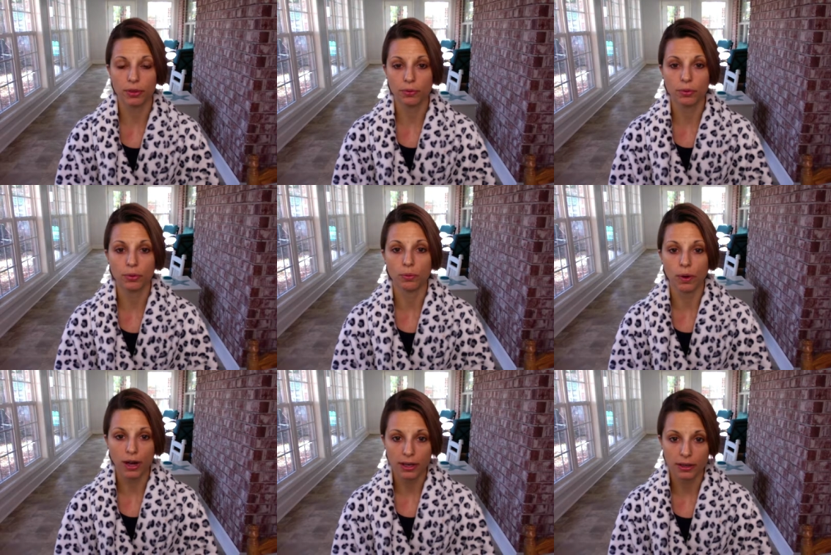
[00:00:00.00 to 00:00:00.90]
through the
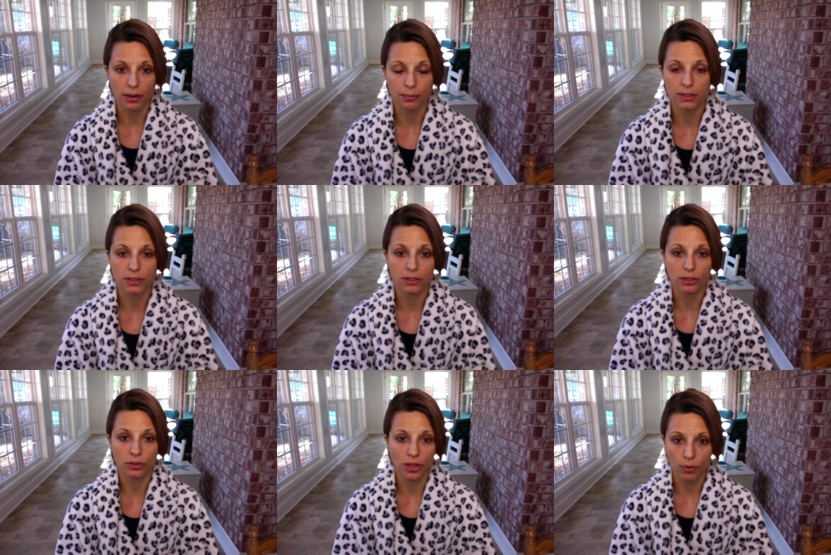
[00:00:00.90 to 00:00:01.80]
WOD, I'm
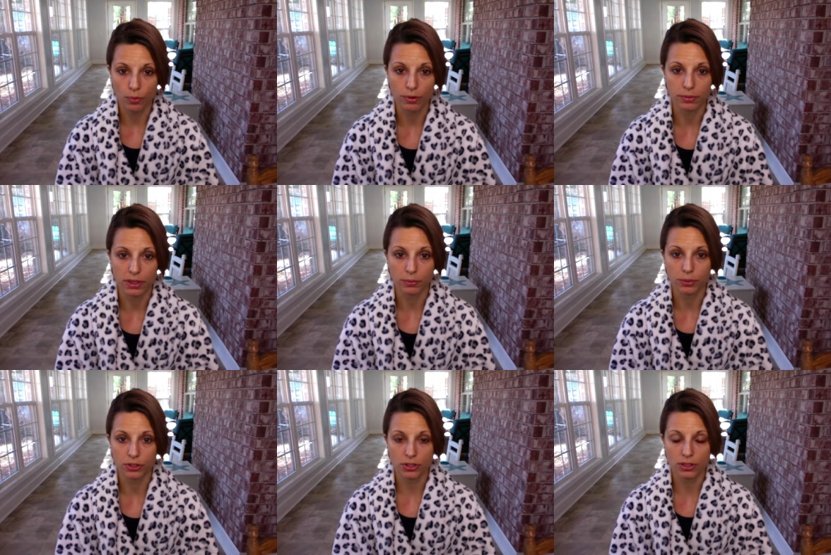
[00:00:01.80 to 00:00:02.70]
still not warmed up,
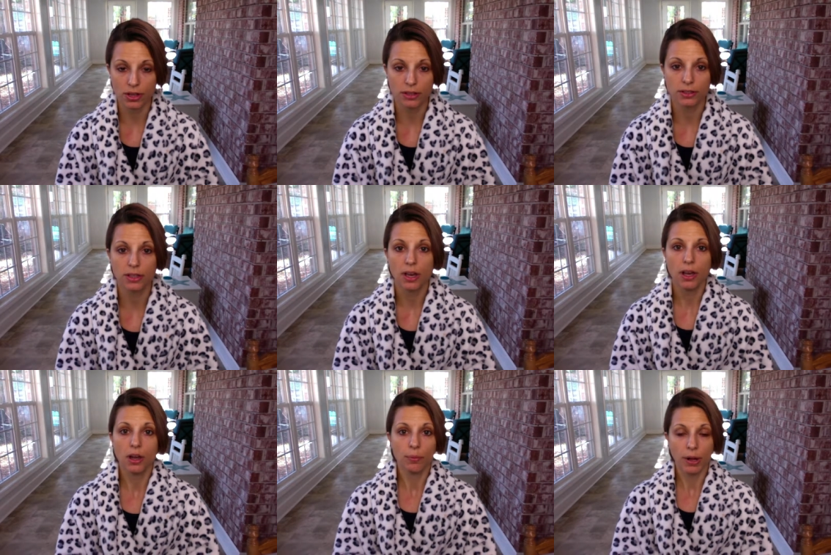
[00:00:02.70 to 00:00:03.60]
which sucks.
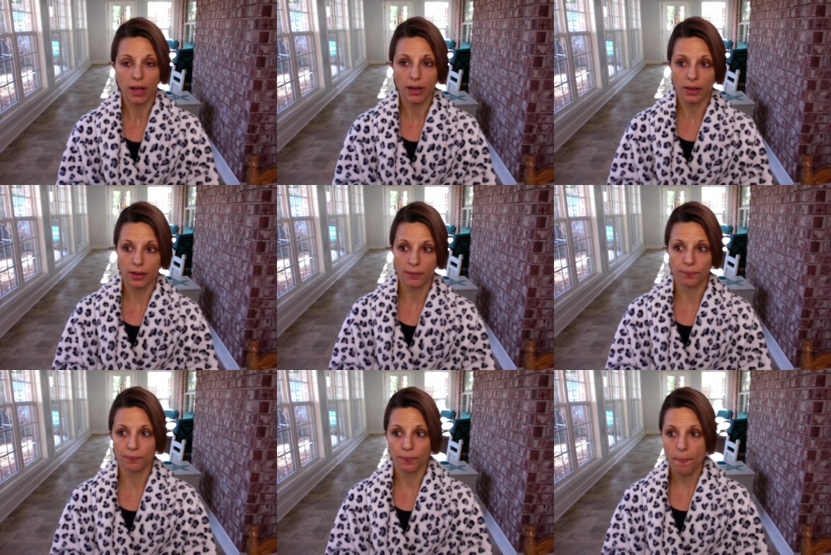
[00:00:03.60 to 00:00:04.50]
But,
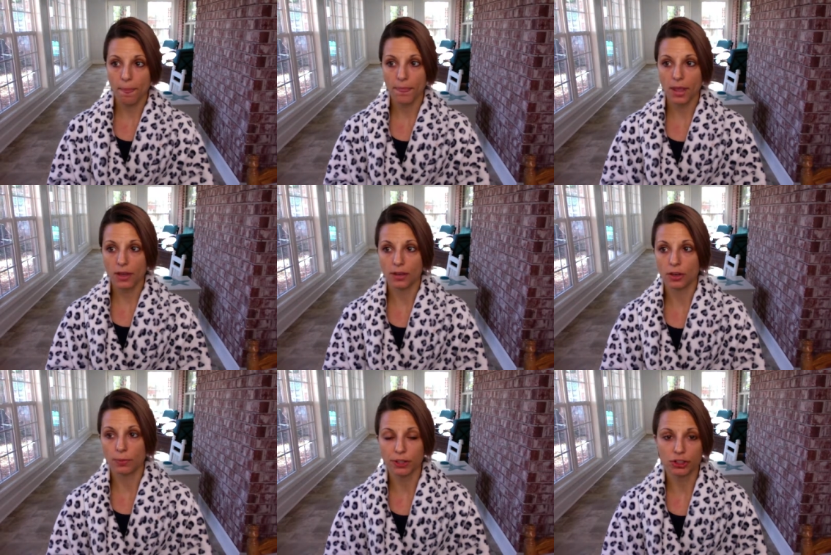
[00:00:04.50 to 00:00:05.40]

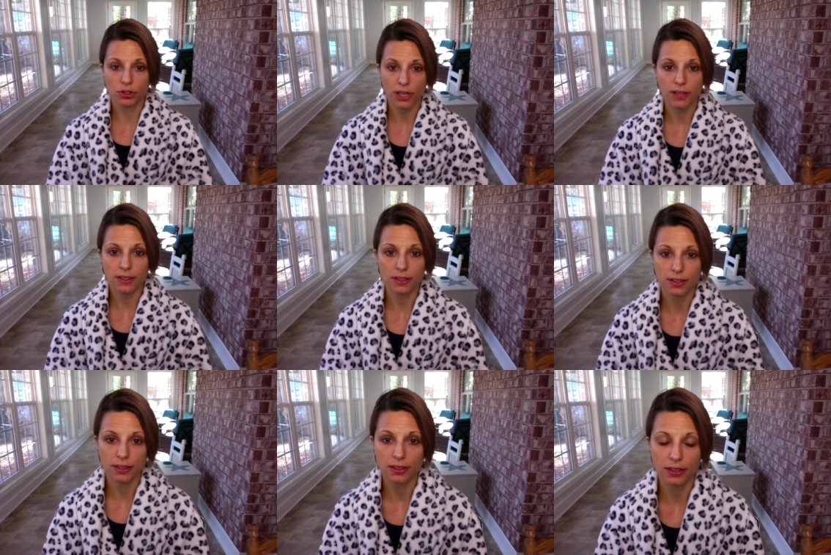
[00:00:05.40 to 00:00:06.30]
my strength
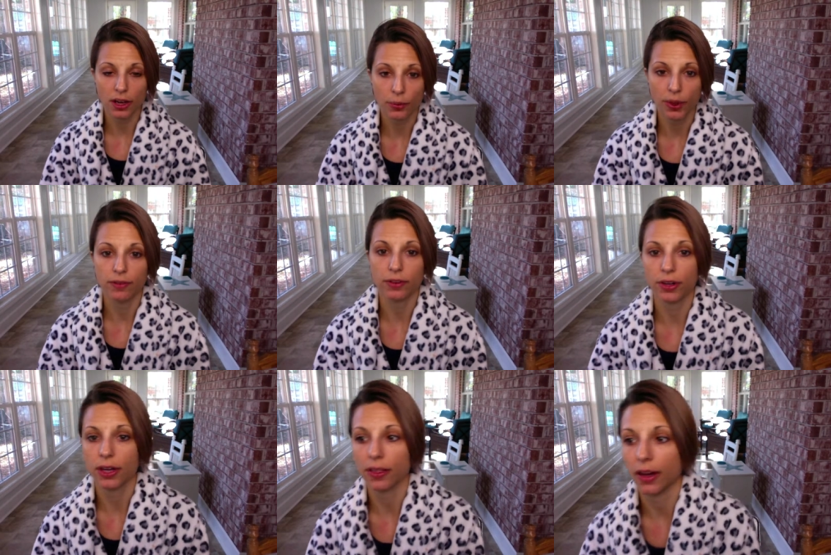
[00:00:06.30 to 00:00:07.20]
is not
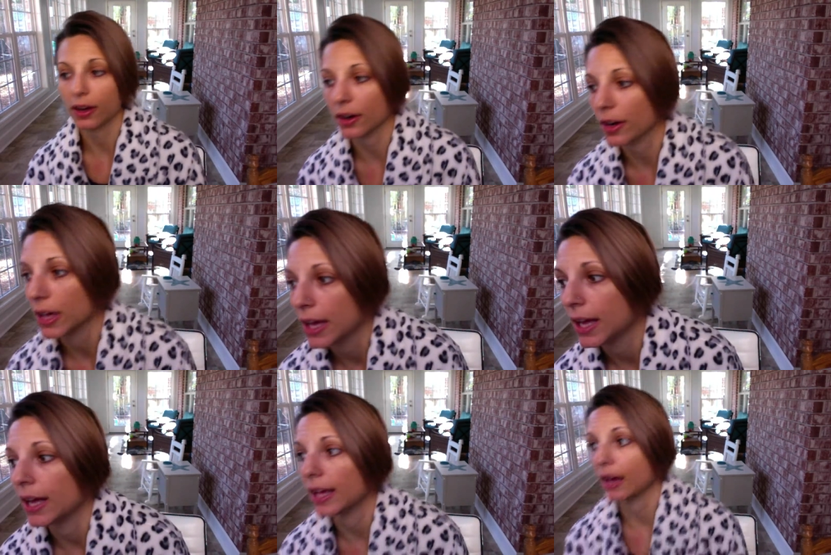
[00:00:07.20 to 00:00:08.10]
wavering there.
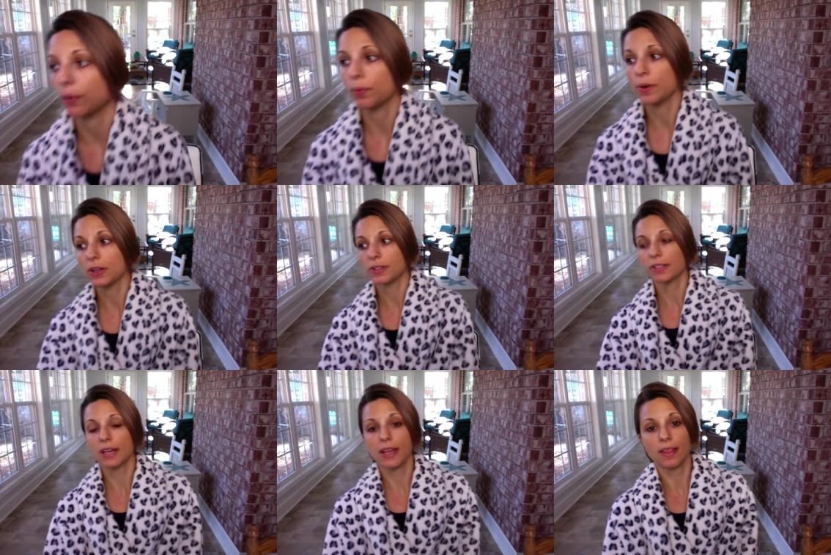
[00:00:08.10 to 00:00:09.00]
And I will
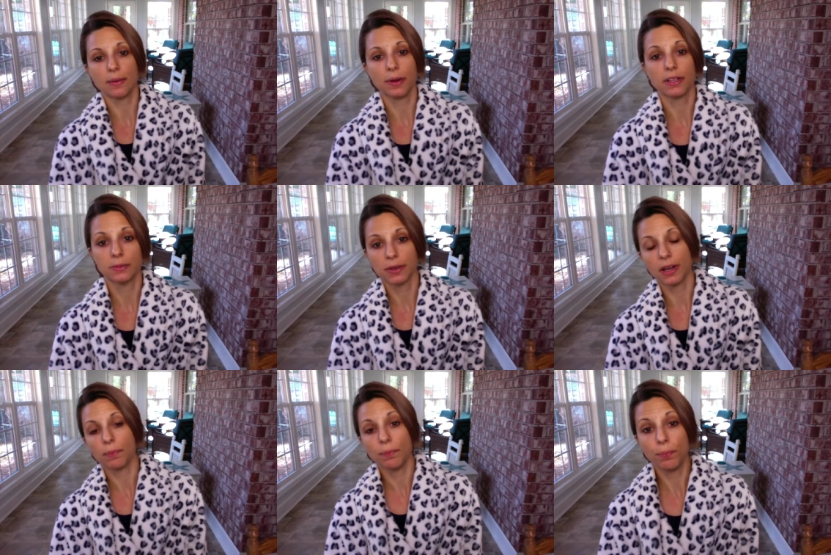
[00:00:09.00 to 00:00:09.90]
say that my husband and
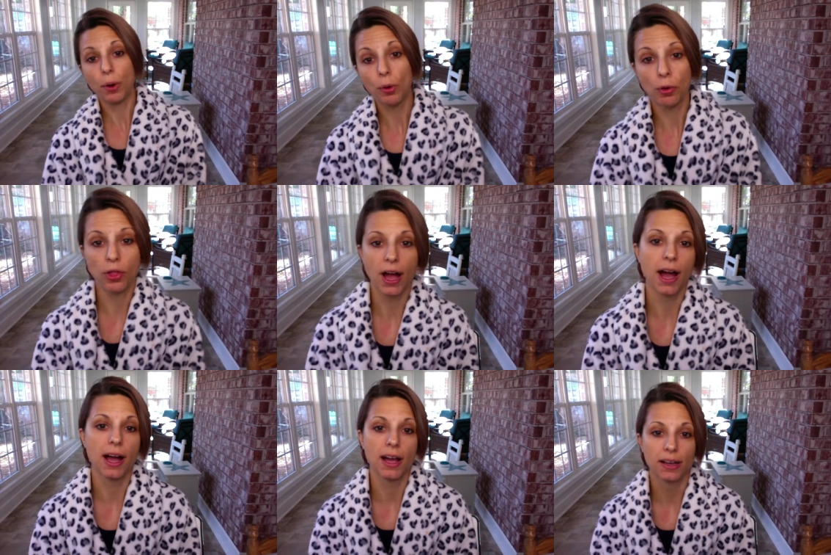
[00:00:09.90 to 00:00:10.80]
I both
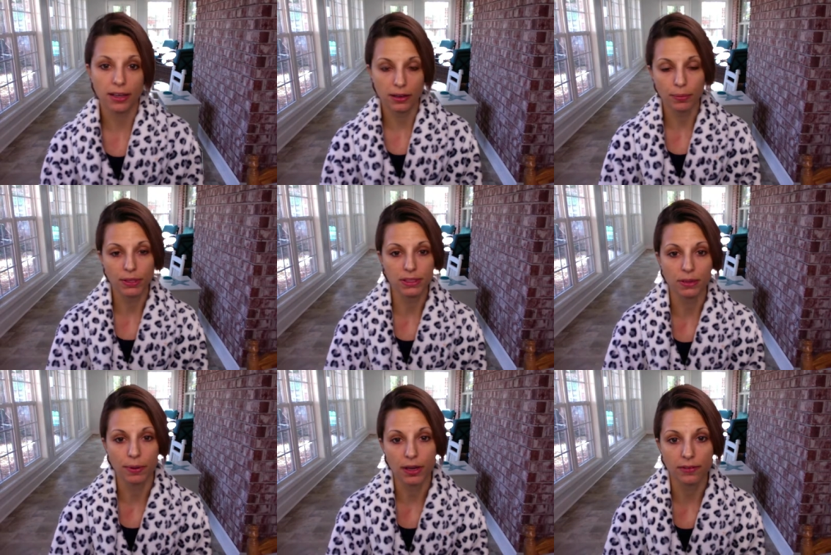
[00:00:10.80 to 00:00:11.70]
had an abundant
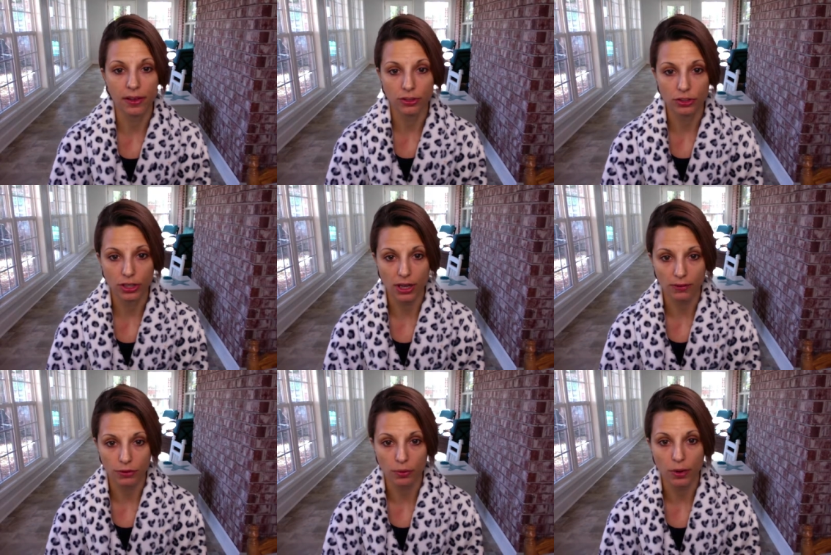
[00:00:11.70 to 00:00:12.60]
amount of energy
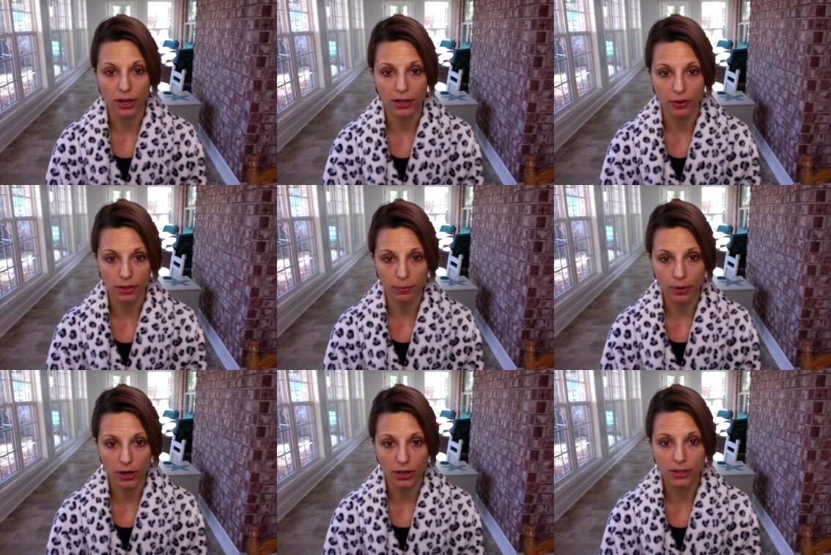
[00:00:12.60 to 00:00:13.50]
after walking around the
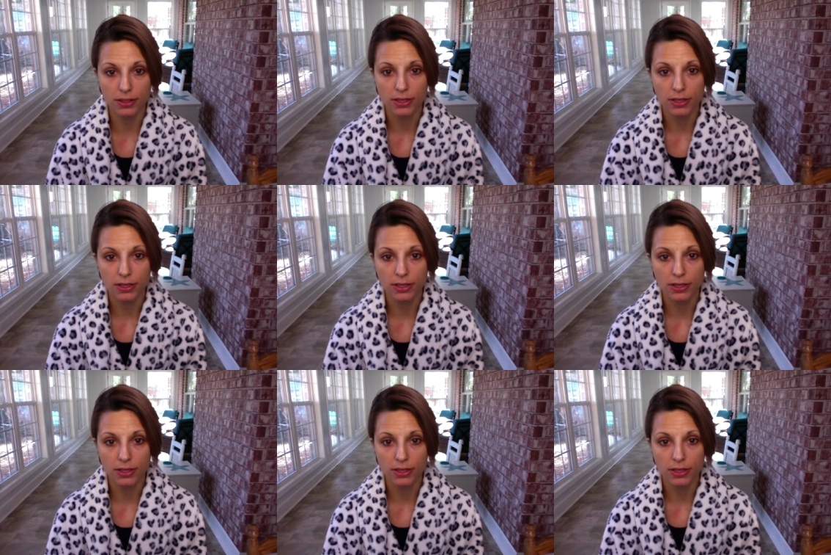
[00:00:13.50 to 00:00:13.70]
parks.